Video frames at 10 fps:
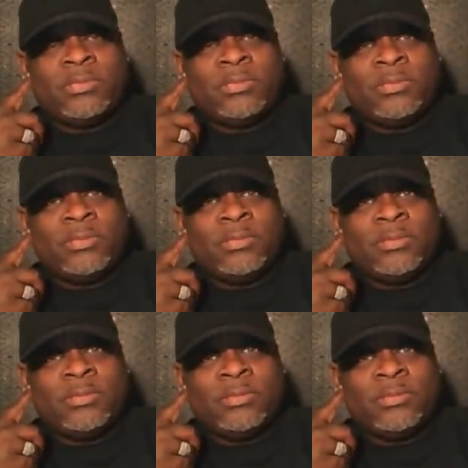
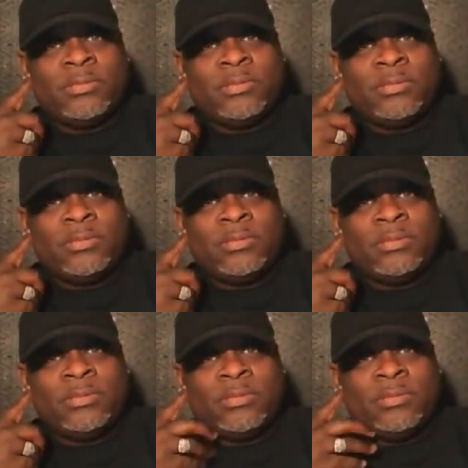
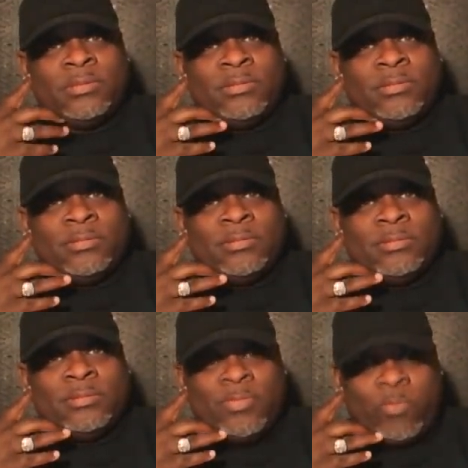
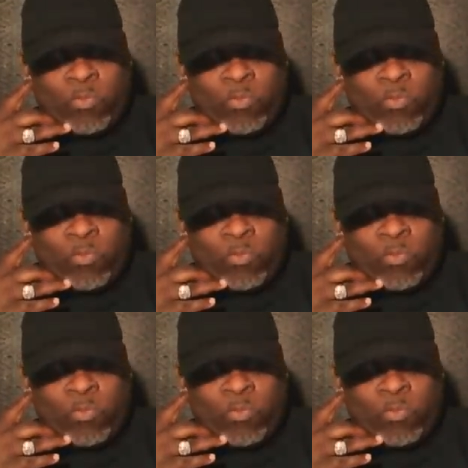Nobody speaks.